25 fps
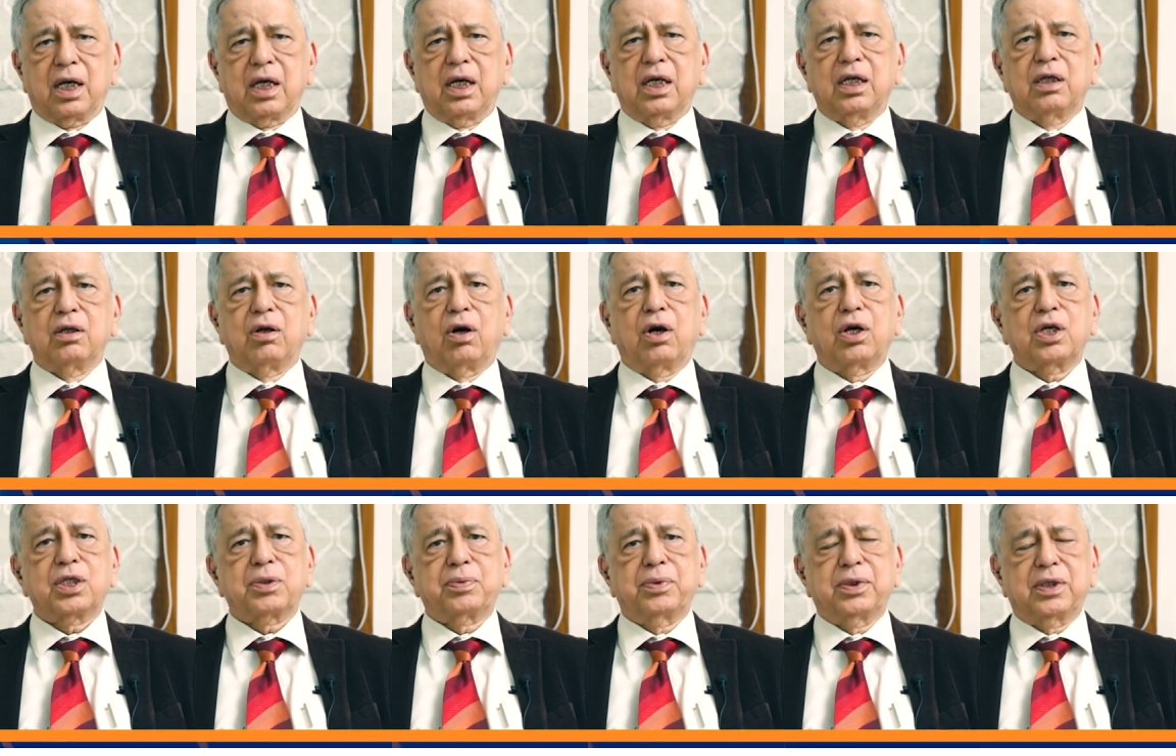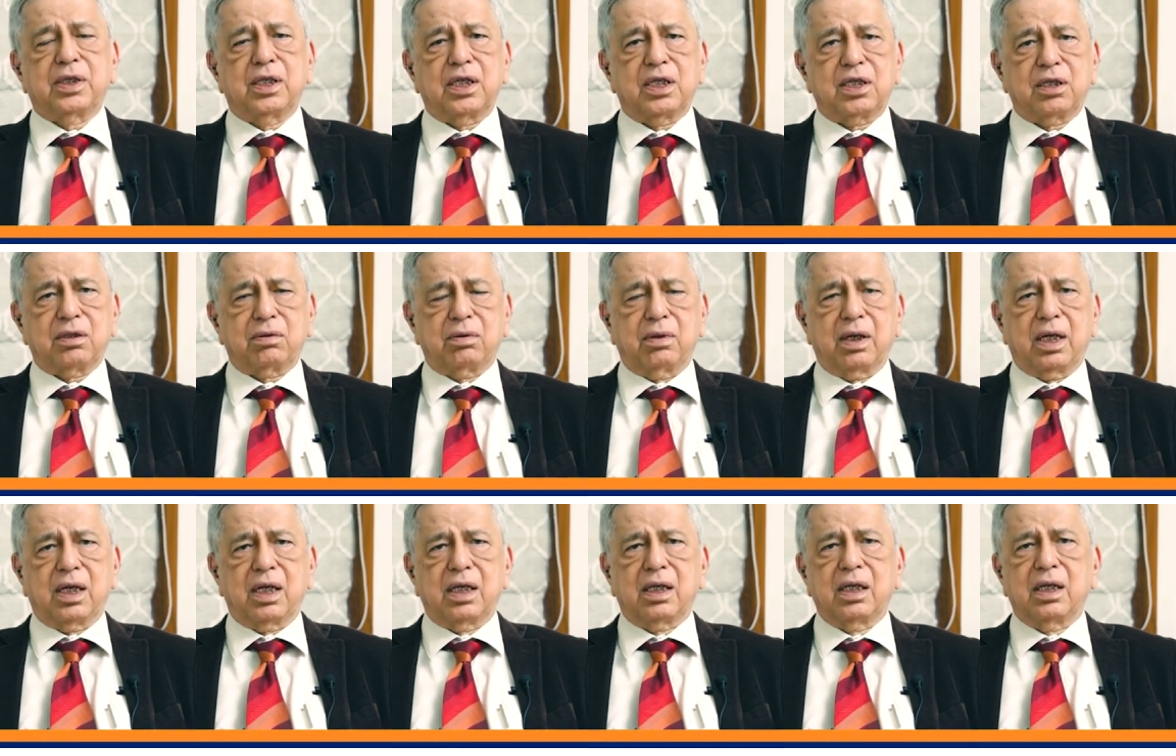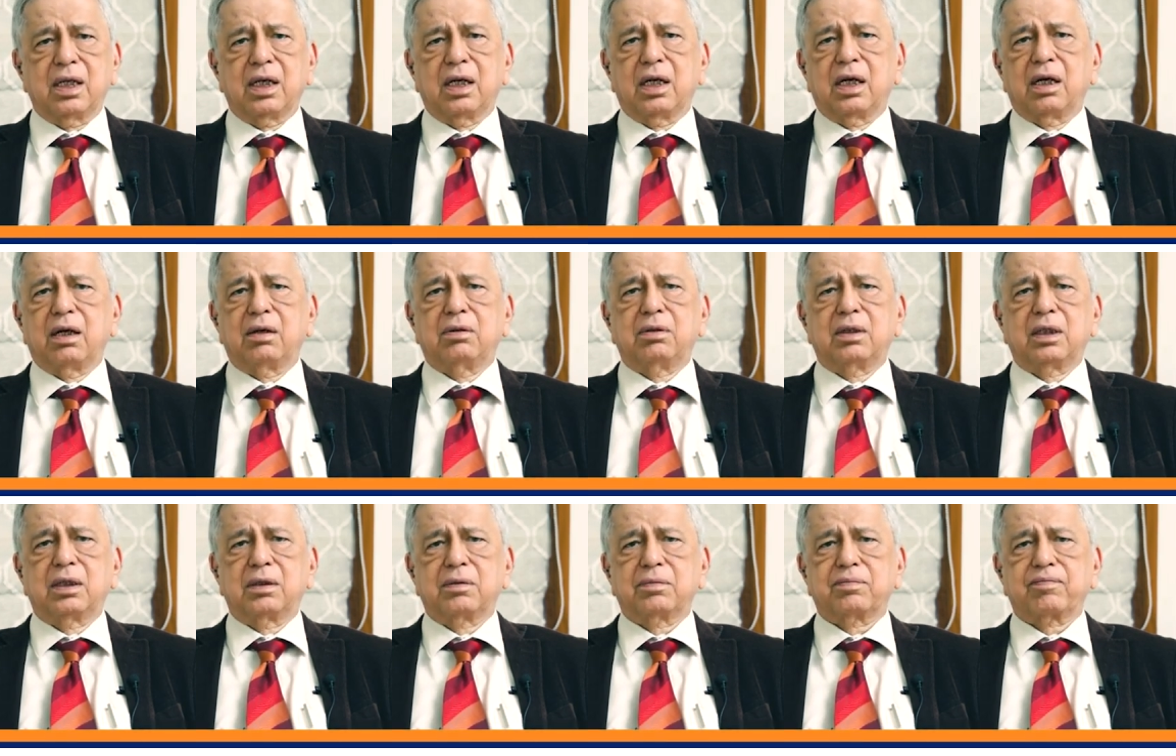In hospitals where
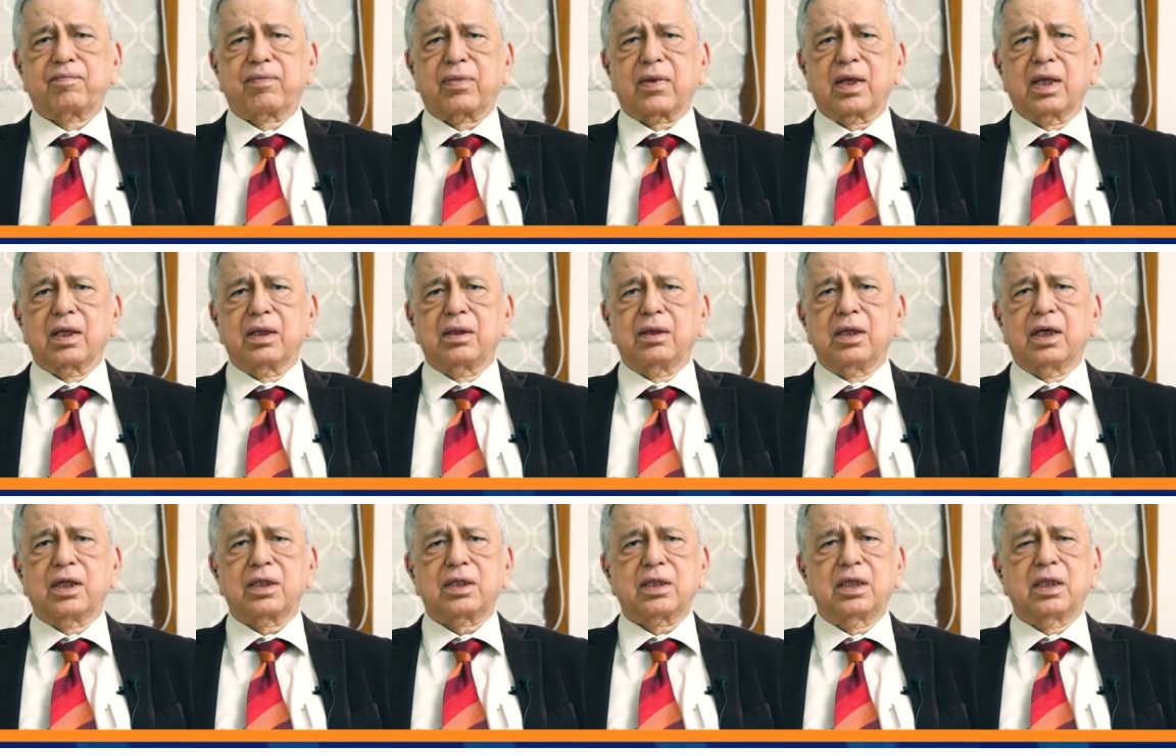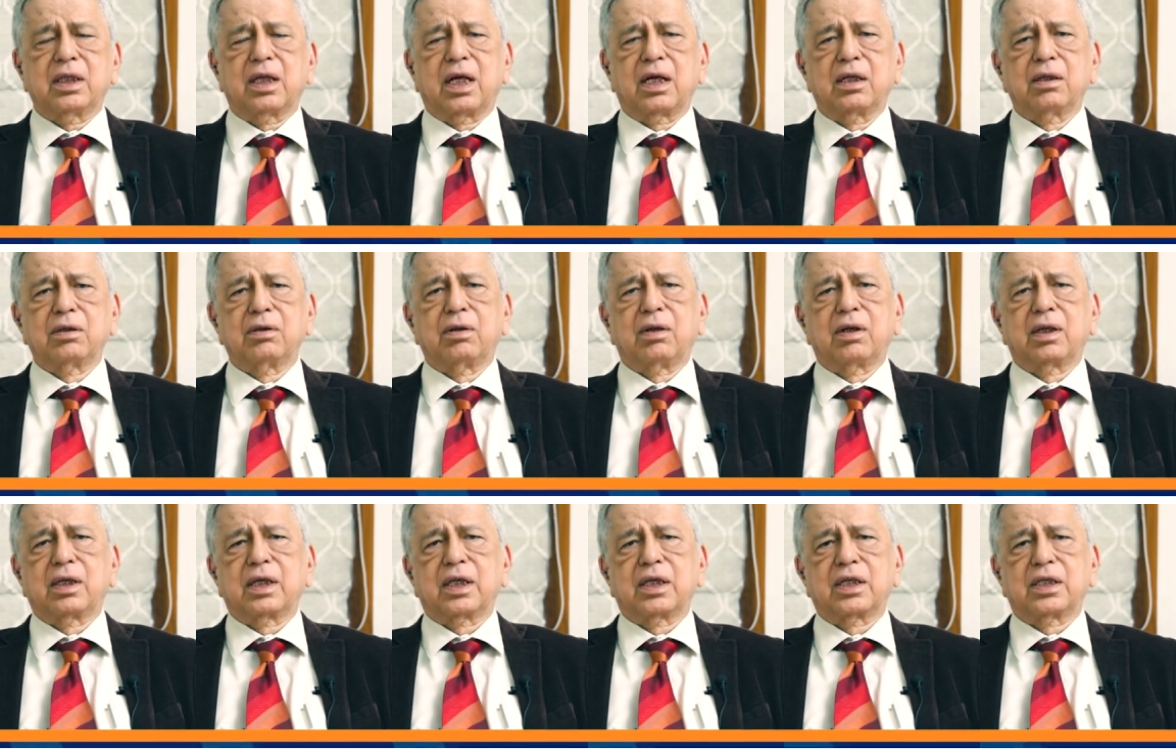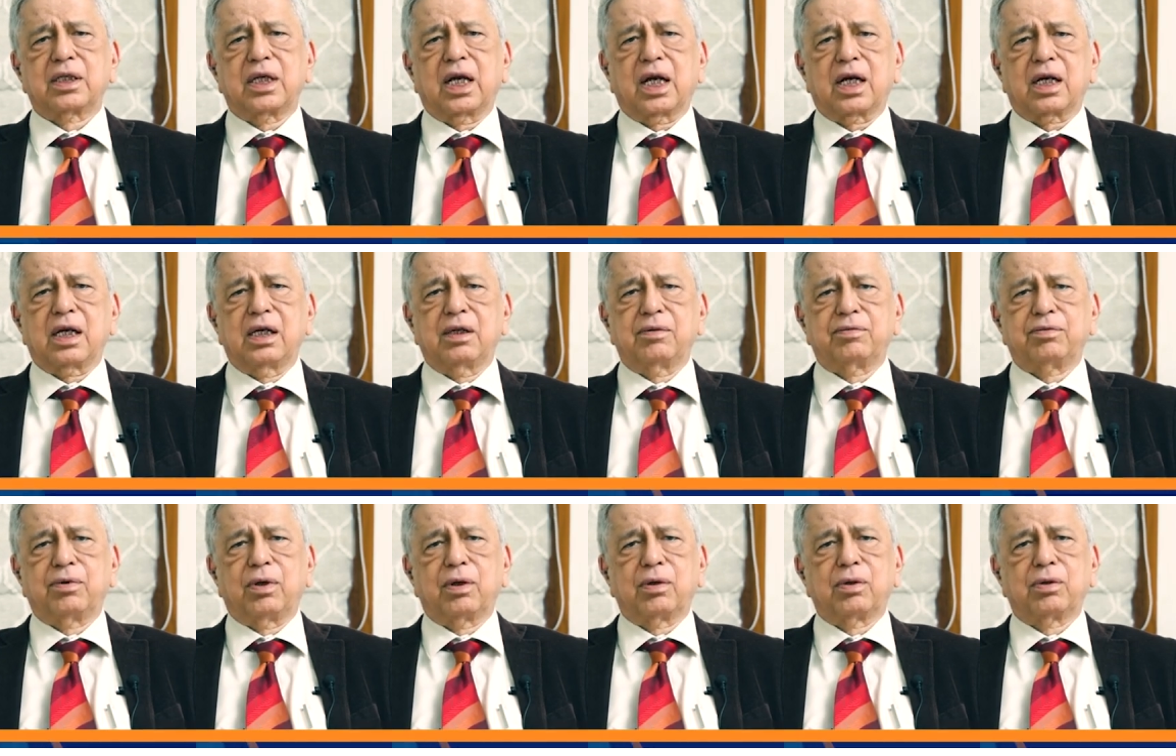our nurses are not
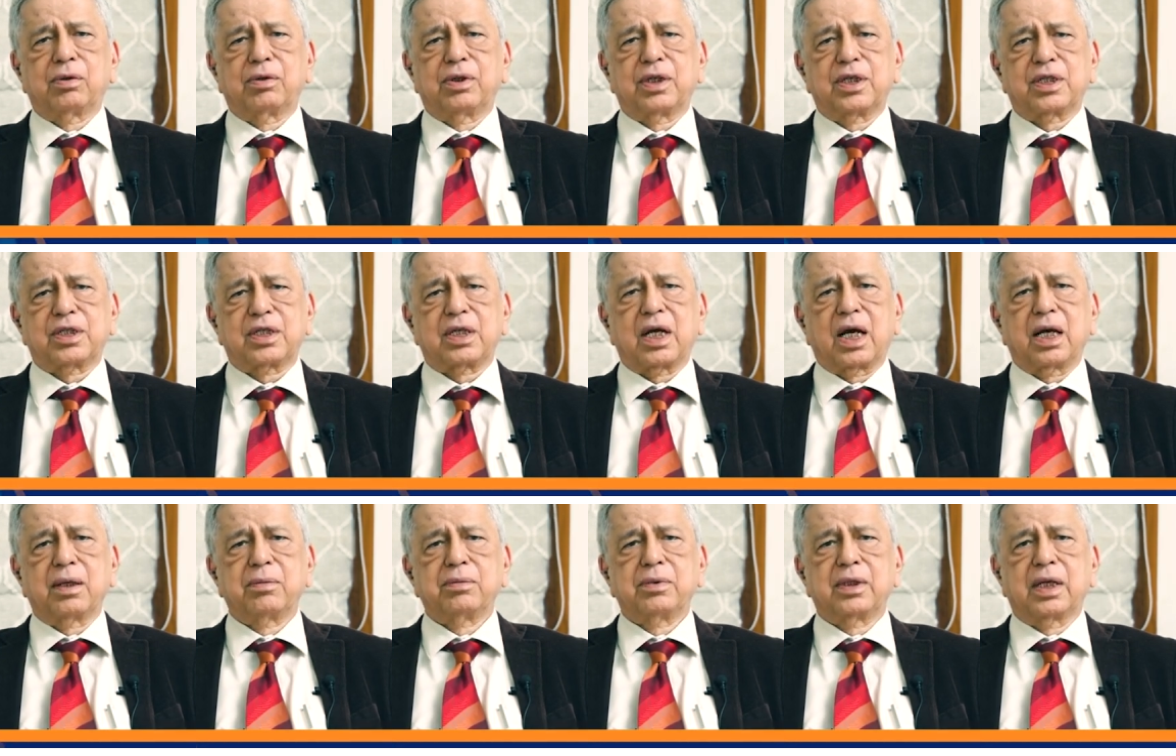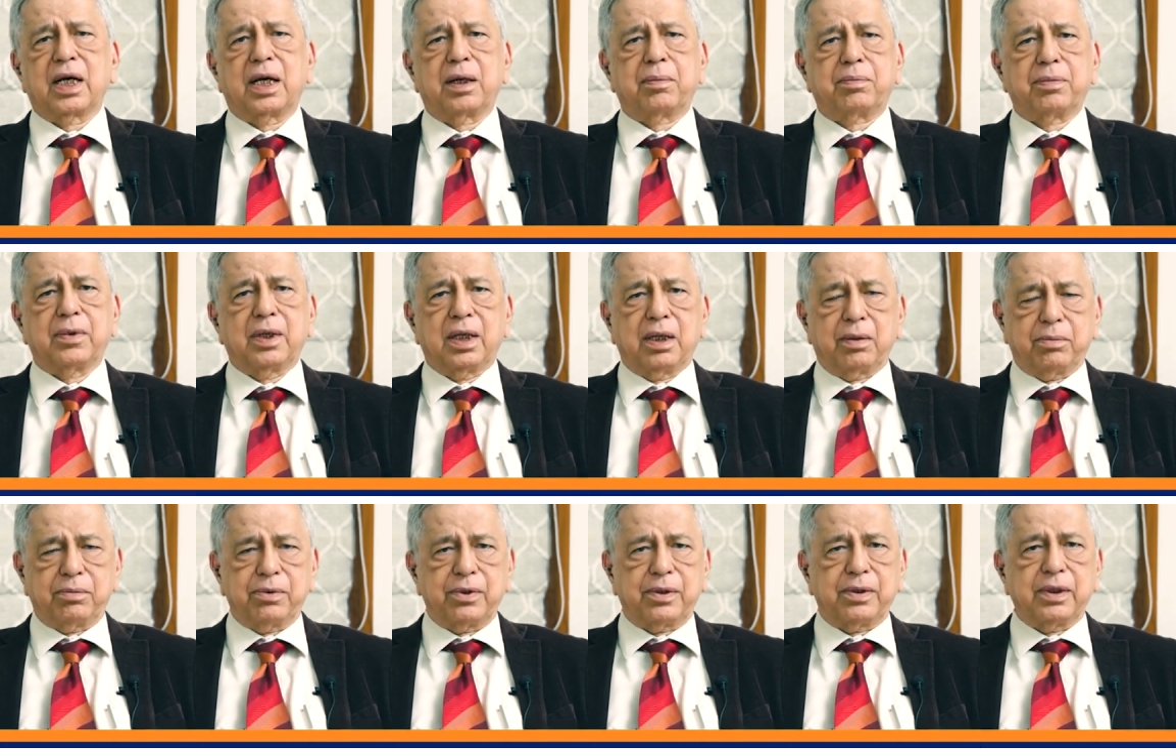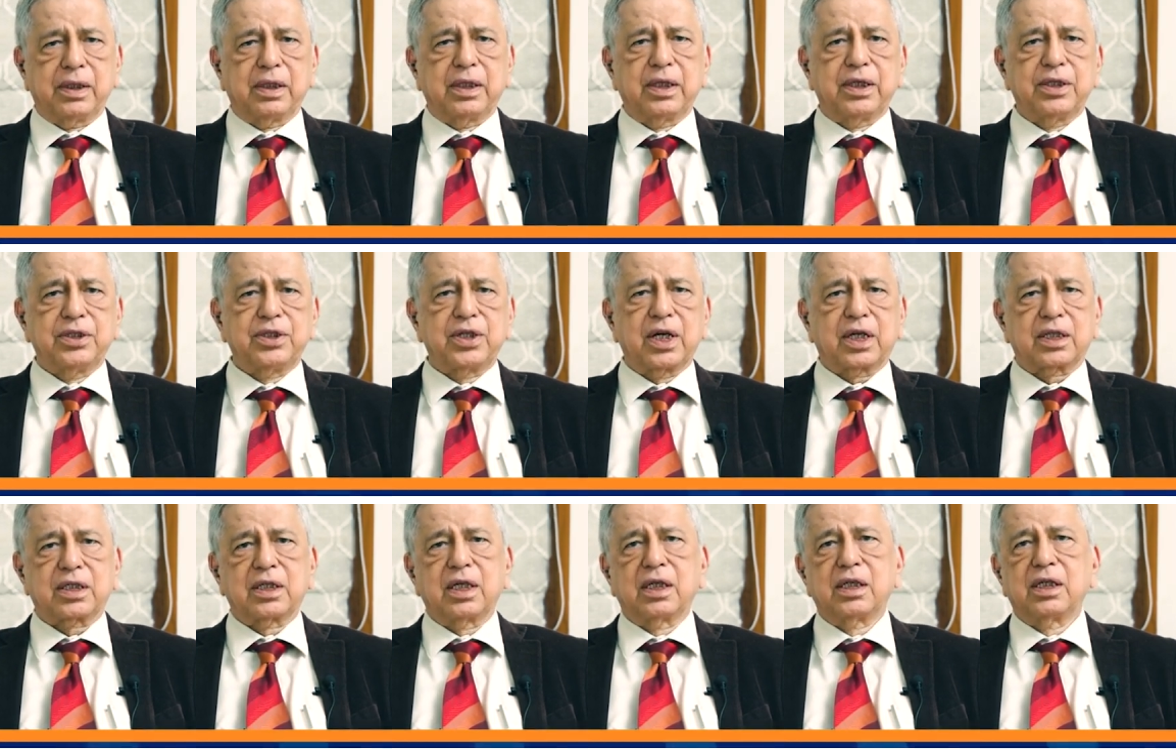exactly follow this time gap between the
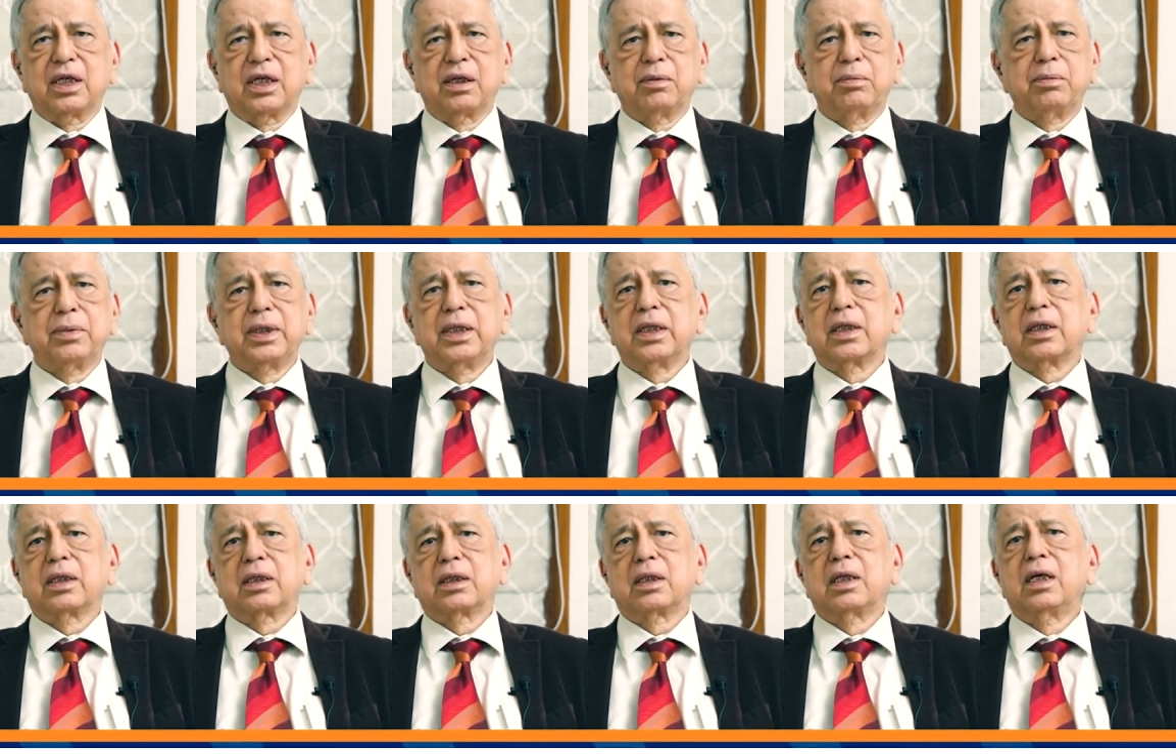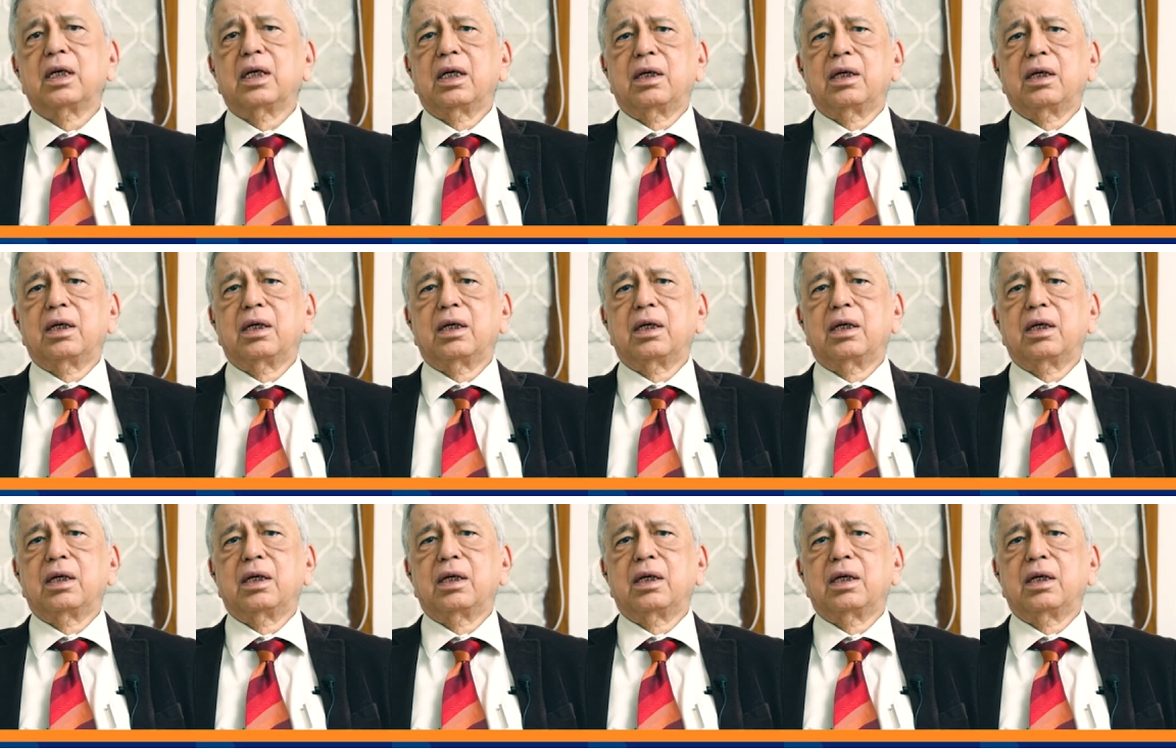injection and meal,